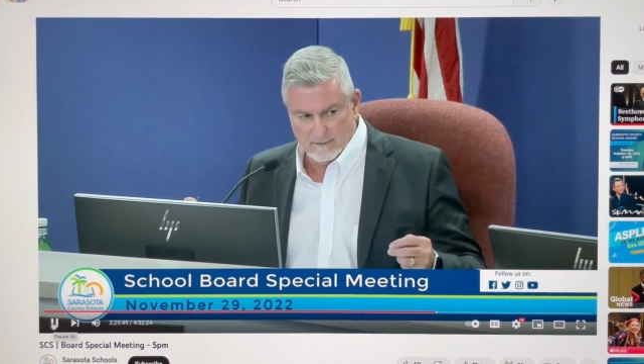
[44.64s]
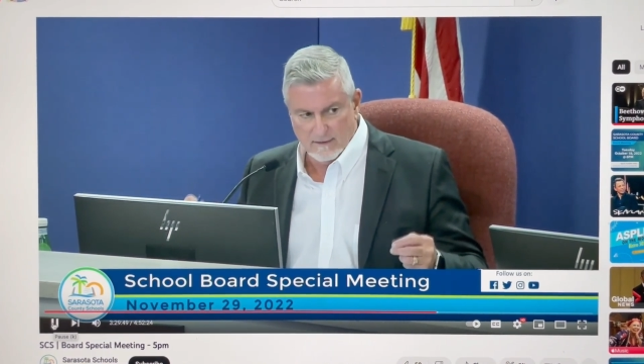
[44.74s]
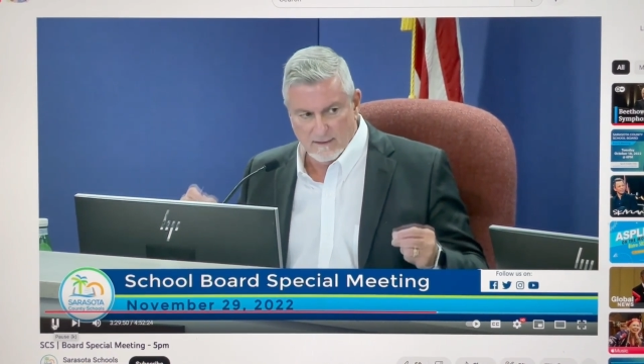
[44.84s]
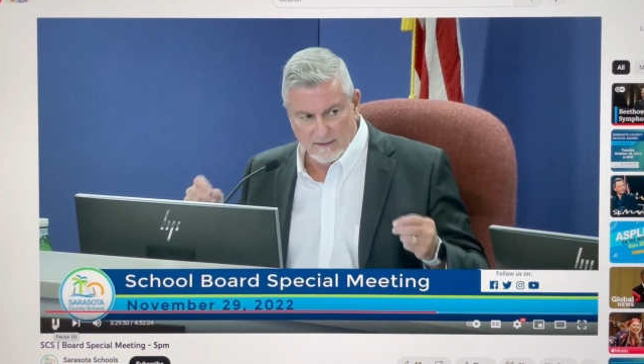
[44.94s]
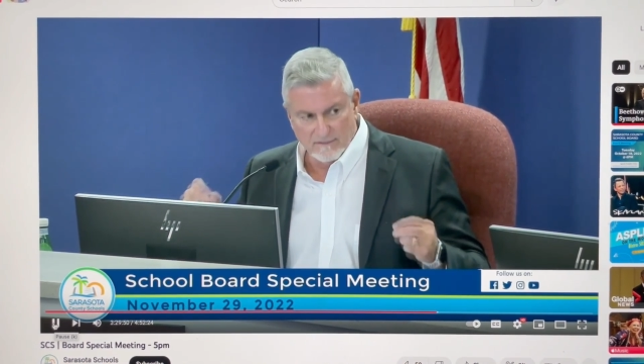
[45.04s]

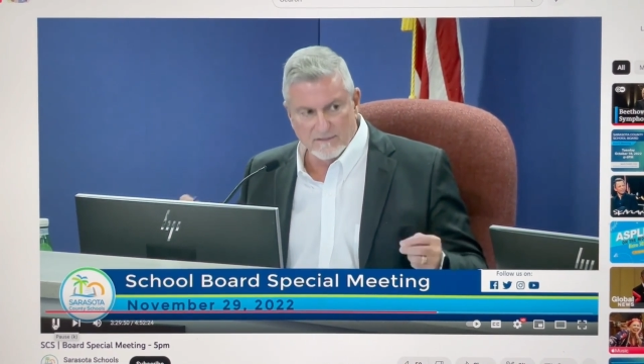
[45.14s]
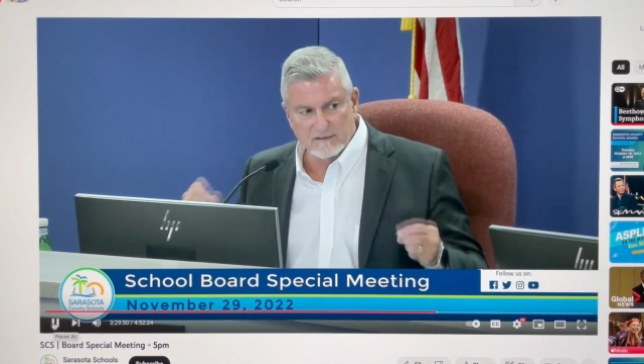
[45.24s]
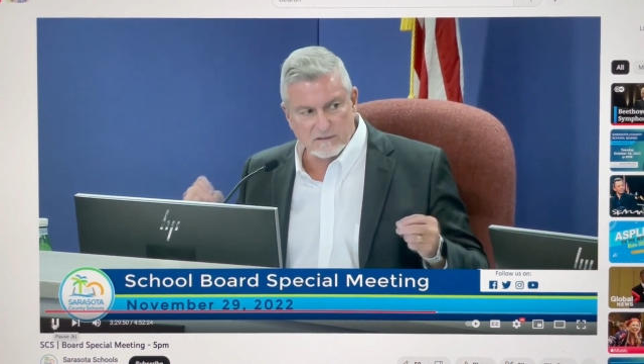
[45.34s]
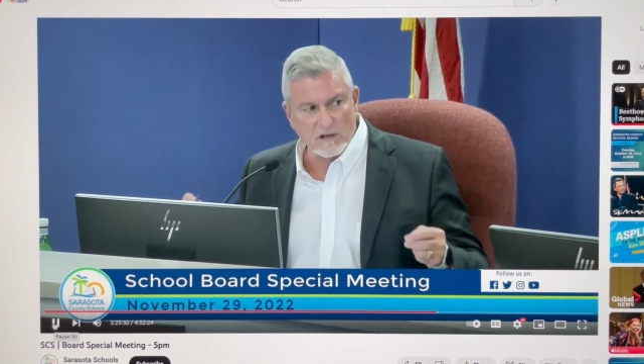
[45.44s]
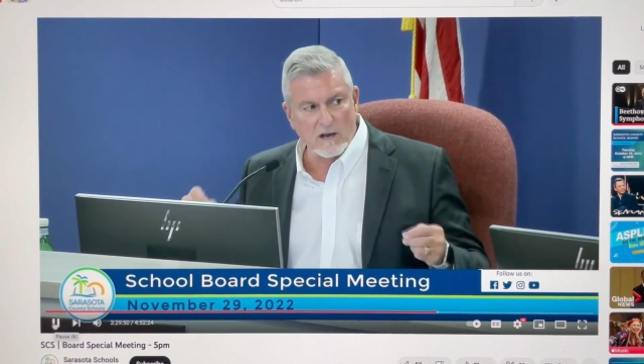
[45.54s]
in
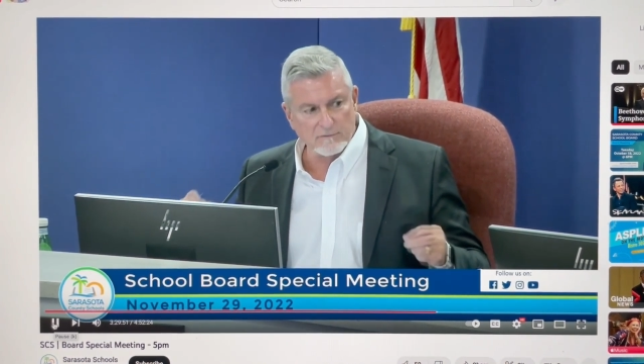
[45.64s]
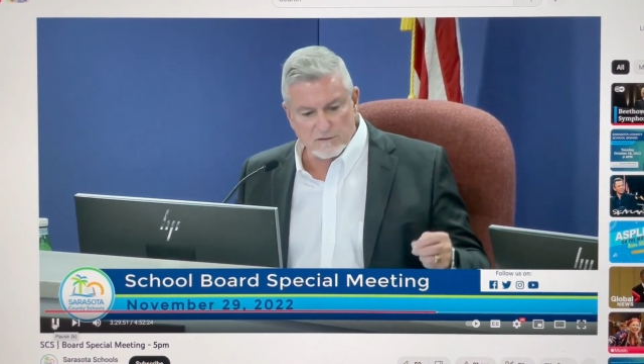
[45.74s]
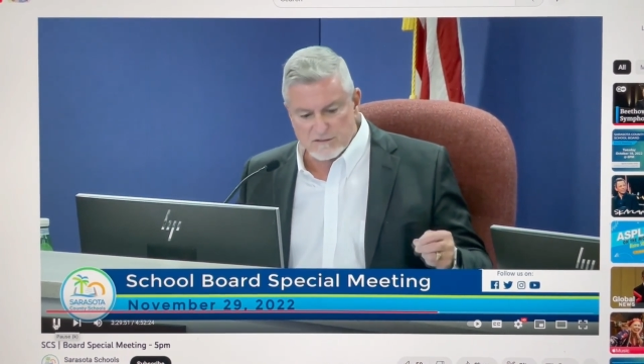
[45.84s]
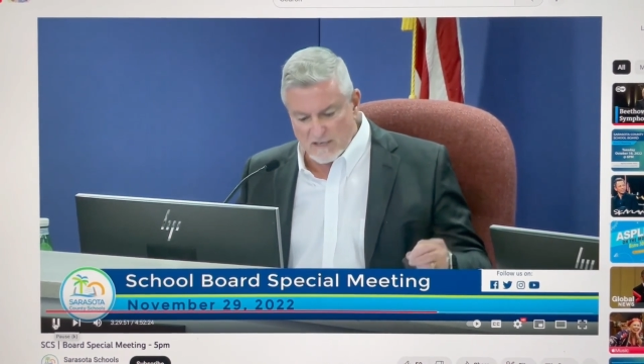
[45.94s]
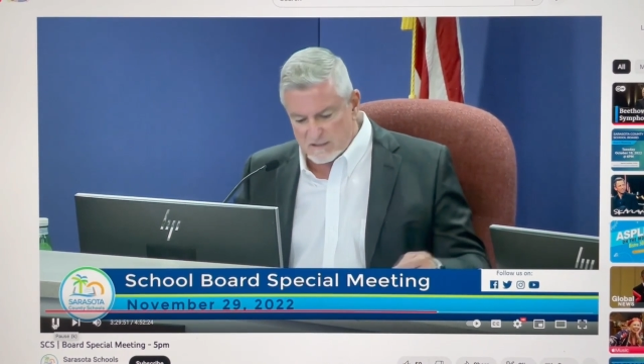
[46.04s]
this
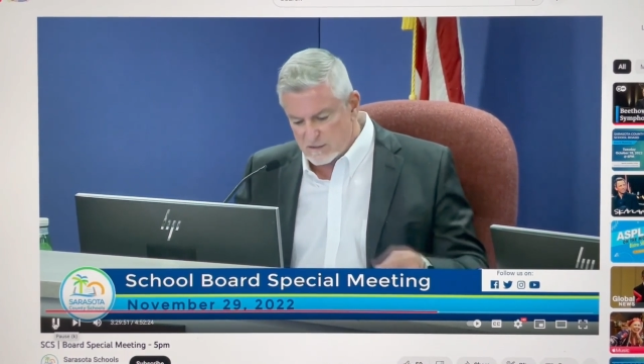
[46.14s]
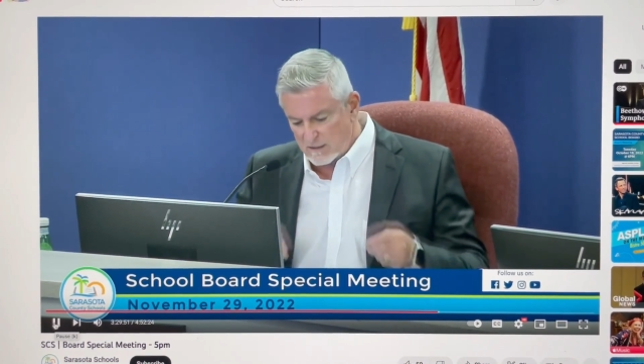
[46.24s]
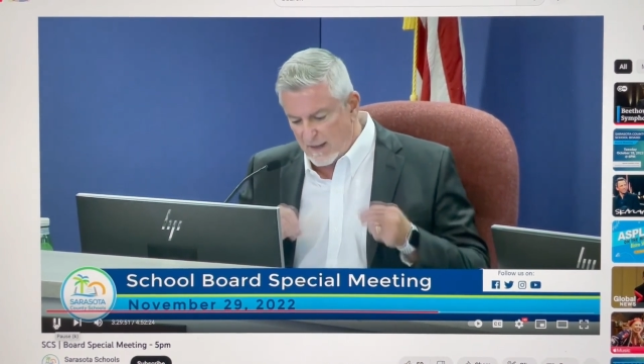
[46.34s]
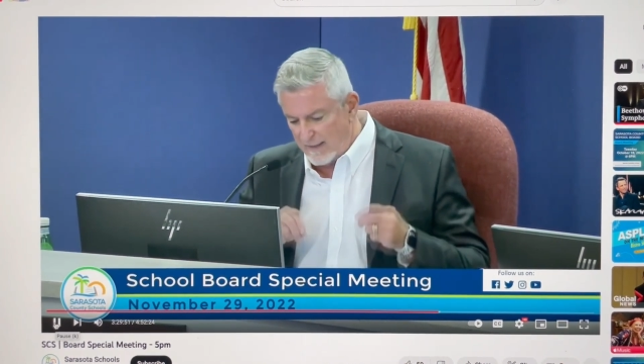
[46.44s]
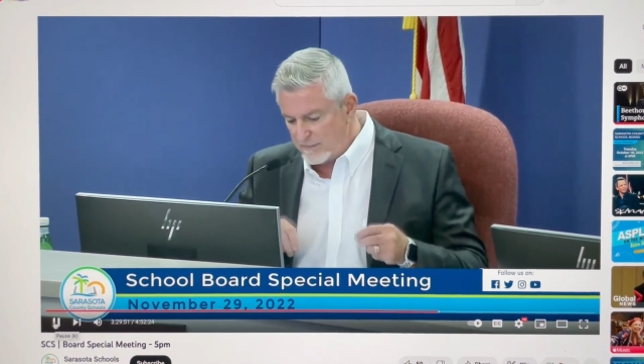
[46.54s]
conversation
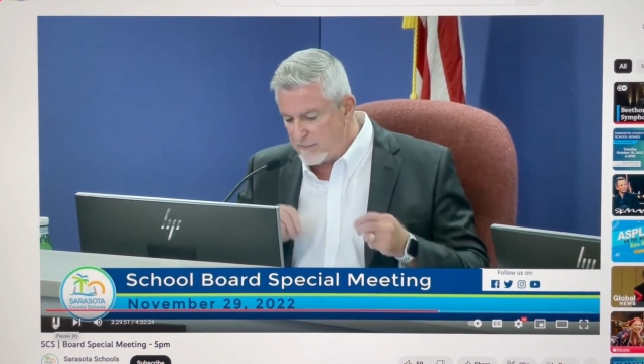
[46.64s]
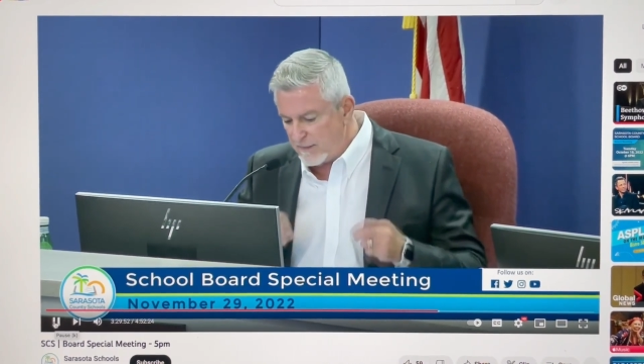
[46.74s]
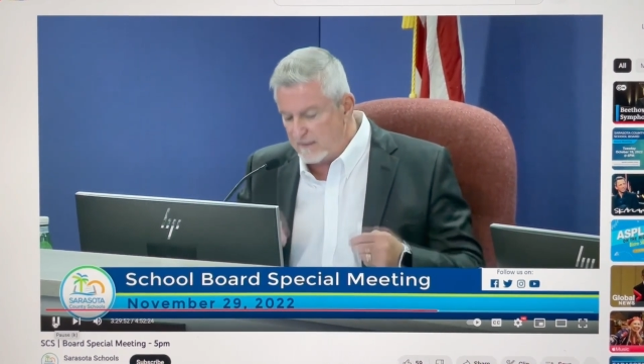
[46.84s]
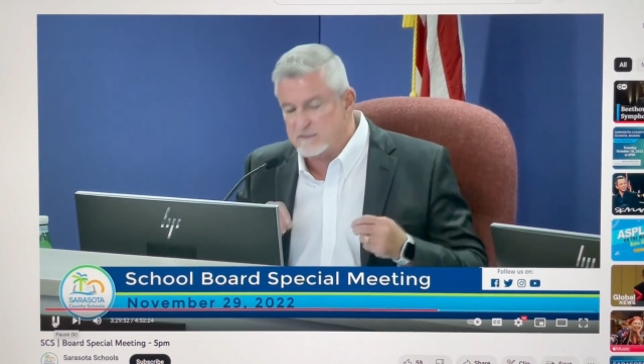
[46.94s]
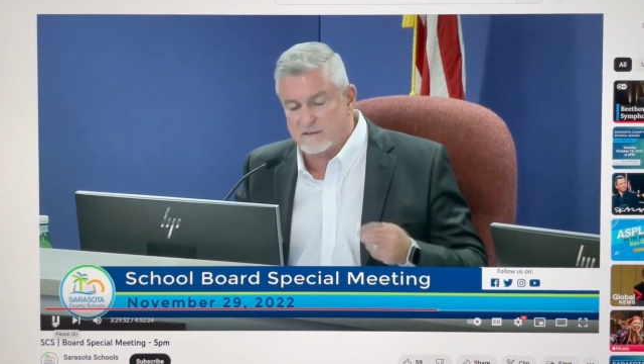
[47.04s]
and
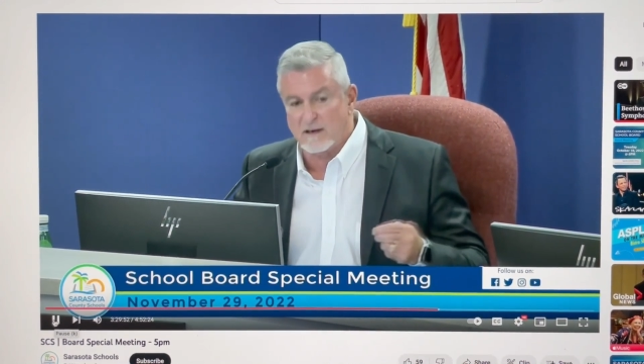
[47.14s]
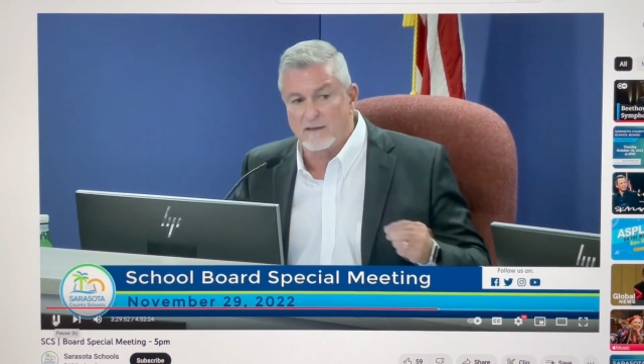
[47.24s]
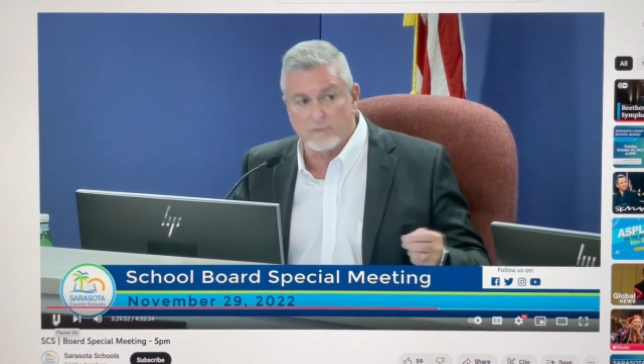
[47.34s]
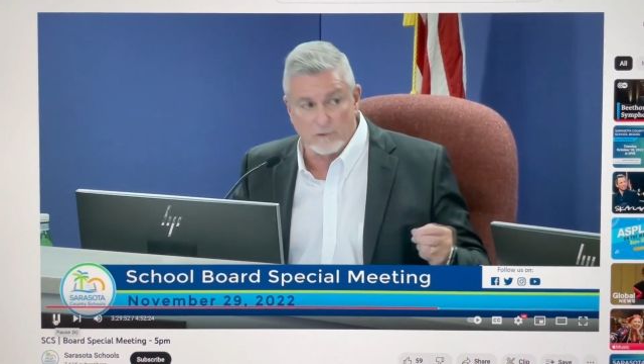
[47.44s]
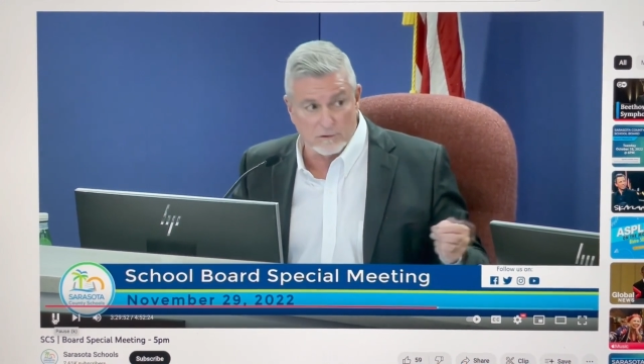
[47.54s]
things that I've
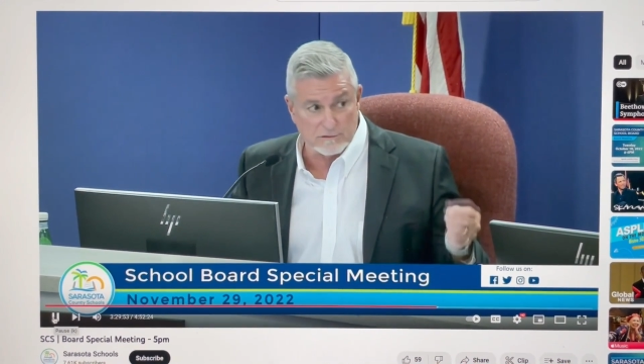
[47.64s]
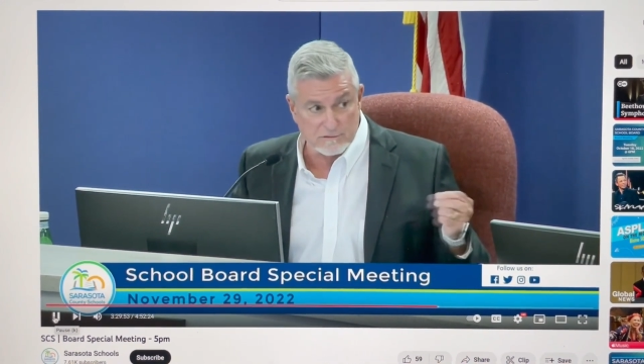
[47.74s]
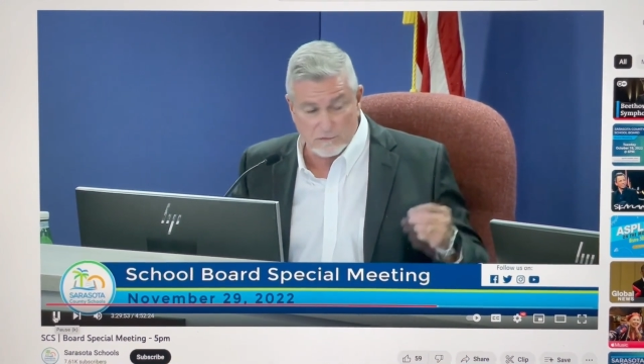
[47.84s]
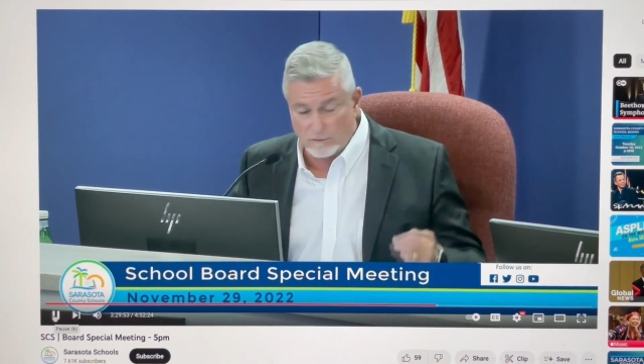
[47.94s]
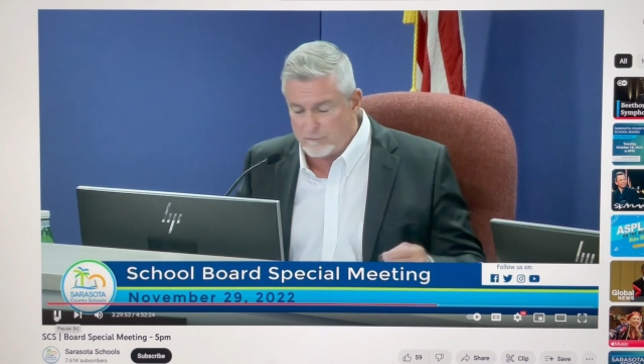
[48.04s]
heard
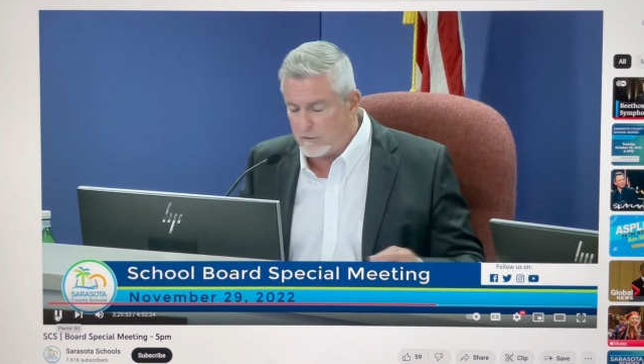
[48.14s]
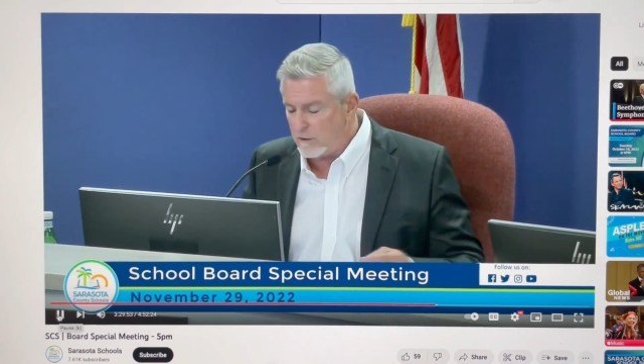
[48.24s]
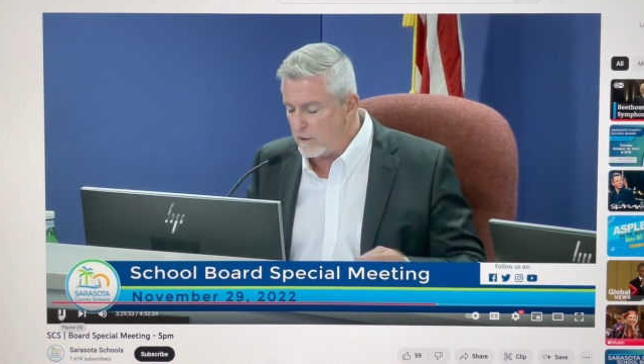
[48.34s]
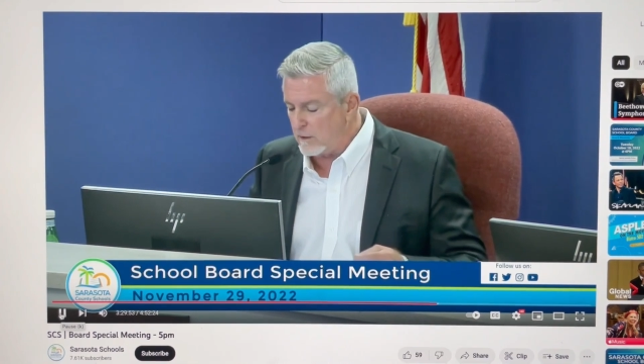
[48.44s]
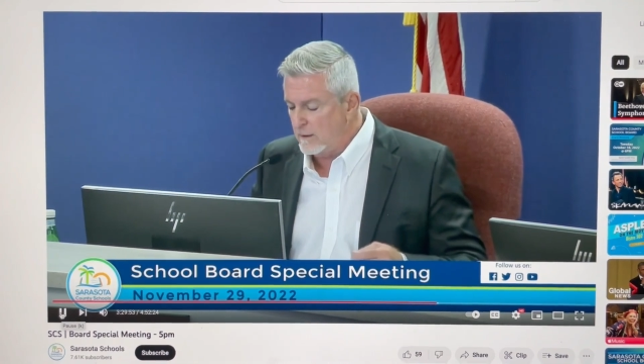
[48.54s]
so
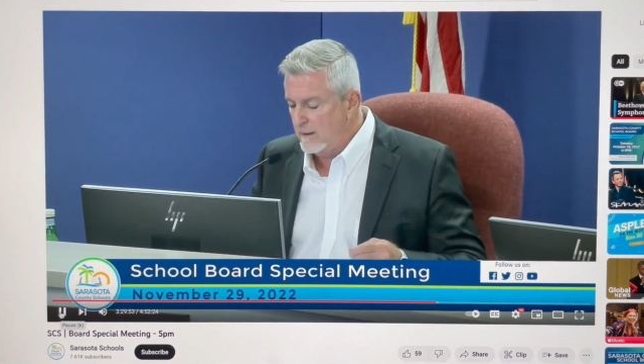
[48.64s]
far,